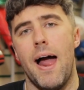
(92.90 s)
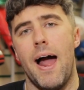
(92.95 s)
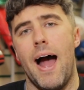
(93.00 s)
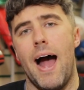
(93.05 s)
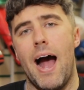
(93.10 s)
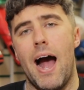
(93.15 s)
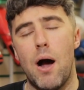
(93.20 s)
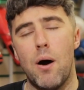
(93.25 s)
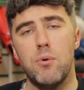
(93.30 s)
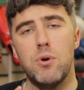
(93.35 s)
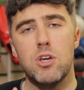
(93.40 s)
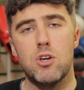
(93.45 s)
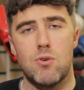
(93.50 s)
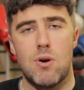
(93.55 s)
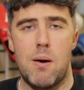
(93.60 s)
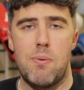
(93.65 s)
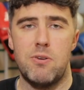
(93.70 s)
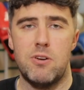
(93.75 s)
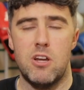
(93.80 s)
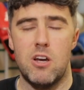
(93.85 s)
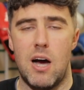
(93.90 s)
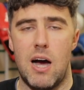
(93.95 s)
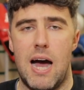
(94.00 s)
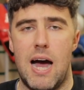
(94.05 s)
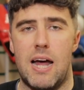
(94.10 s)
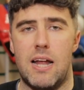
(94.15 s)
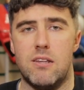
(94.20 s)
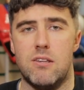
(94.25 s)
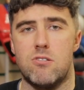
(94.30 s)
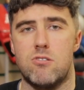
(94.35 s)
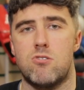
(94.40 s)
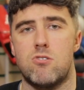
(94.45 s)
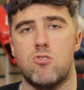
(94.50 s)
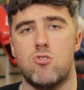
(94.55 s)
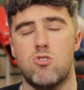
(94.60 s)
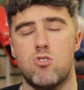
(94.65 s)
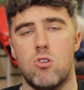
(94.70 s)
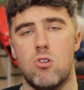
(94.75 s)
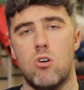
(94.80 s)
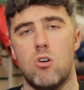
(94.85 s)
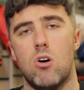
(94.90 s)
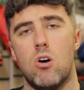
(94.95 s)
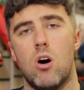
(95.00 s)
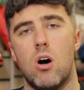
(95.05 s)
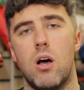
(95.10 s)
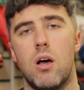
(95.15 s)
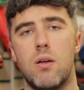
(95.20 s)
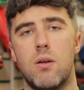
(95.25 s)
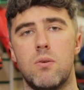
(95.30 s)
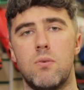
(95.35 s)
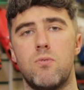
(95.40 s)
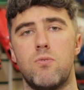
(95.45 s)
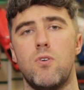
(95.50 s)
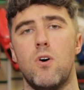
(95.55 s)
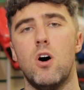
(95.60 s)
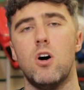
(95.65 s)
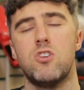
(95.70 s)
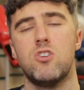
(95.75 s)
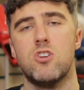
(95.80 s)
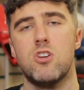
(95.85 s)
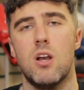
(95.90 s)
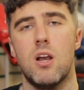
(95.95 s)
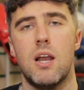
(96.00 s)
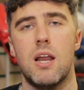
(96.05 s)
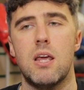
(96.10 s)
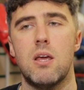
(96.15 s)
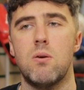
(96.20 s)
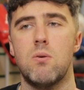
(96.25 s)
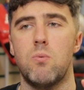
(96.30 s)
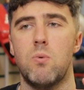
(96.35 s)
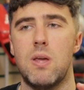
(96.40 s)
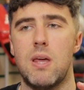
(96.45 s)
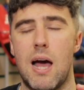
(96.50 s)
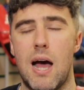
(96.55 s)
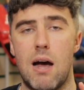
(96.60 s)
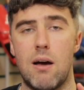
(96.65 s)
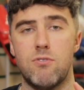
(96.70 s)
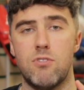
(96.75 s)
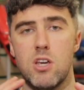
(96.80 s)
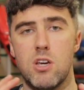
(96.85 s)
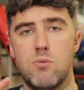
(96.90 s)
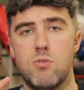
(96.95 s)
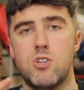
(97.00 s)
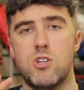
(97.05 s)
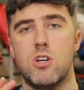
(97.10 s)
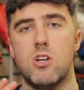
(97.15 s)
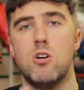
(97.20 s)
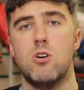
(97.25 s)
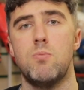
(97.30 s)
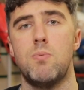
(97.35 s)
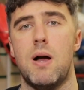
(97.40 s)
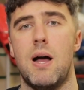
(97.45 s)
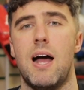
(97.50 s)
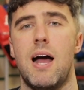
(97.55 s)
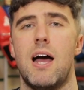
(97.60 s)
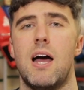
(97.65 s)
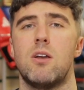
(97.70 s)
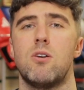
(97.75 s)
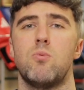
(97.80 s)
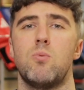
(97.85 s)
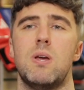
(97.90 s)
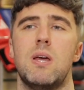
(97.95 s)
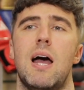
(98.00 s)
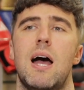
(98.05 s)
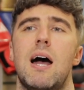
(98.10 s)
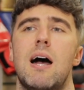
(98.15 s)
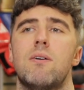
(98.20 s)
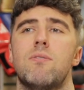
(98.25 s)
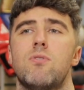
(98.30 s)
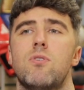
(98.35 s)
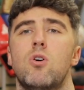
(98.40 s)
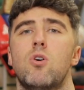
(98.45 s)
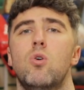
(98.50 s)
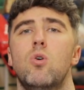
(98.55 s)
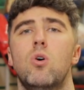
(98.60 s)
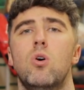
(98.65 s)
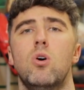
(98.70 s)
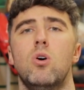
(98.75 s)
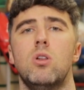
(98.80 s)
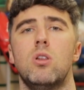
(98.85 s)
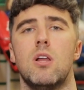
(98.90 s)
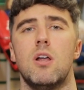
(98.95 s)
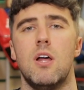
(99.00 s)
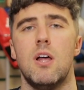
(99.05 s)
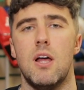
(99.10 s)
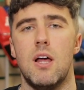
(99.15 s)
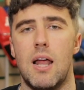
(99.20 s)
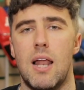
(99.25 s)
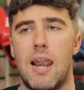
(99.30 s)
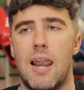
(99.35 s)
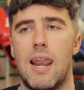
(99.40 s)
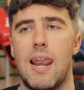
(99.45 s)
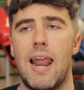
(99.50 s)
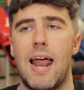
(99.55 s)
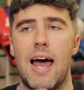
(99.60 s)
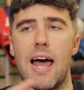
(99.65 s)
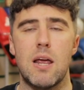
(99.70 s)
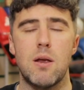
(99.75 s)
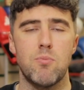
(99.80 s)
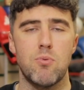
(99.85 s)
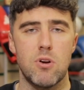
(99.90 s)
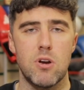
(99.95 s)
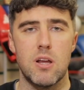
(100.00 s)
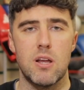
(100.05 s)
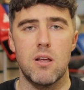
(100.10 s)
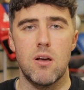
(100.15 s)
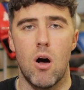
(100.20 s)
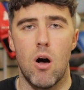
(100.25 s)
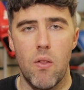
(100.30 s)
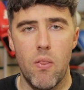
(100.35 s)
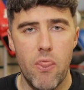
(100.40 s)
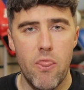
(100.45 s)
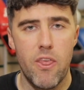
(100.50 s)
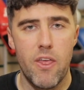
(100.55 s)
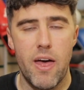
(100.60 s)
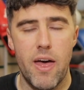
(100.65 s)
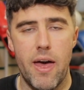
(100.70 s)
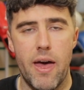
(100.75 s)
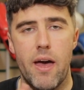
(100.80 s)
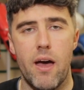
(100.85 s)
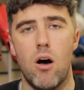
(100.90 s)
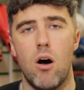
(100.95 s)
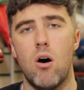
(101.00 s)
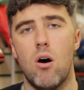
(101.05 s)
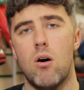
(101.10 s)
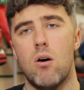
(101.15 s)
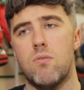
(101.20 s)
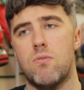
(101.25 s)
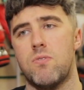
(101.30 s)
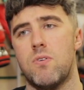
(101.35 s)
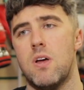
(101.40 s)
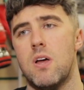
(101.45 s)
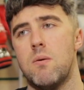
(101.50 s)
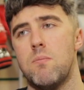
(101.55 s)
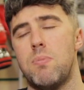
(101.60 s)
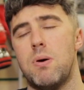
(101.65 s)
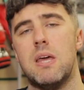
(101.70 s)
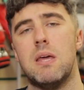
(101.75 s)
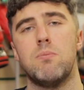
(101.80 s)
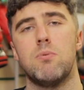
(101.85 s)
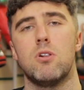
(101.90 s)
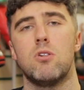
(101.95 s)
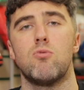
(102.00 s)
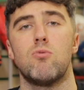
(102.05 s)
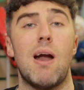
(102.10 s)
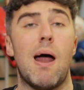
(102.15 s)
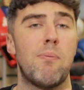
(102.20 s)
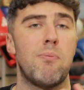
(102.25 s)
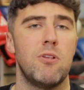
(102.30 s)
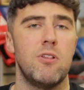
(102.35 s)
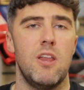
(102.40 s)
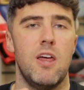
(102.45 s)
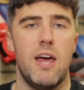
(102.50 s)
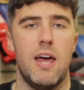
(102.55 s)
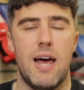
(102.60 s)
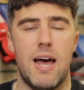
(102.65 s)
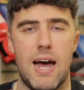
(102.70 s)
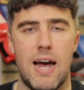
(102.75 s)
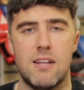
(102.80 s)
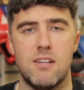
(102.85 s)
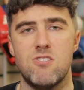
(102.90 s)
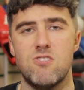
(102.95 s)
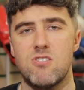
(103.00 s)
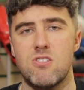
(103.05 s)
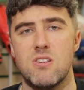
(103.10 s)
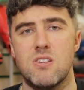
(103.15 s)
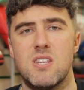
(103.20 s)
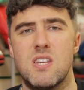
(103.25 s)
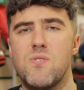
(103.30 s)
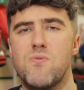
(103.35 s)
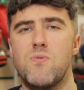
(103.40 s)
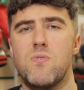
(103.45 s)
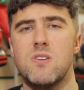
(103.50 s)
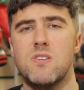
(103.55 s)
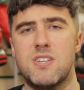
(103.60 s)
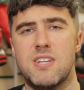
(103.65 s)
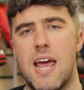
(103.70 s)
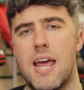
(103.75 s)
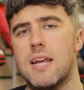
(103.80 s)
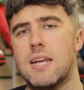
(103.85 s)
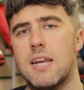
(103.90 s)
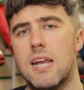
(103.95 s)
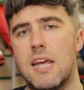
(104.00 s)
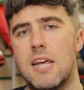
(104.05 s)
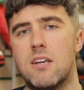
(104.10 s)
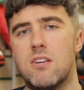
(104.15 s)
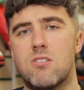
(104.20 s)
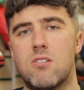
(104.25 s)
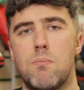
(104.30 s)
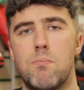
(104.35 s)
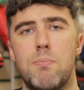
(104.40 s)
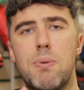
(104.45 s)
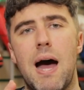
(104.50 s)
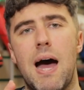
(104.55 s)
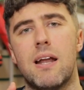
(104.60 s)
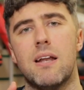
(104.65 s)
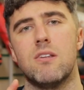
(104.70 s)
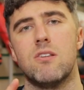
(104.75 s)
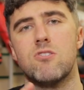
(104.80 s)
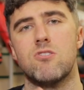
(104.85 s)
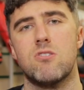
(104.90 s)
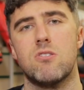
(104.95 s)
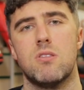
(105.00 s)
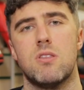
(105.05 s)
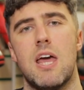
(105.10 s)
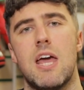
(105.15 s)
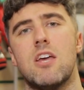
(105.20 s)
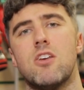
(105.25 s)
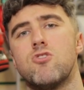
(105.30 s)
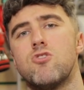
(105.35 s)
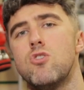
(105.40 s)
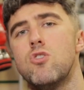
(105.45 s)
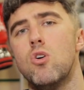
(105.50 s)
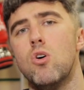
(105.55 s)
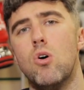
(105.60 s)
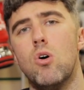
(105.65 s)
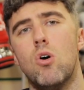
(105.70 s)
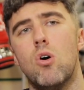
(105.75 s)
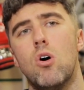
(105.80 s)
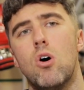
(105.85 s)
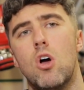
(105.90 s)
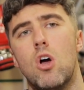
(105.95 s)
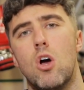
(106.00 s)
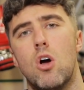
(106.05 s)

how are you wrapping your hands? So fortunately, we have YouTube, and we have a whole library on there of people wrapping their hands in different techniques and patterns. There's no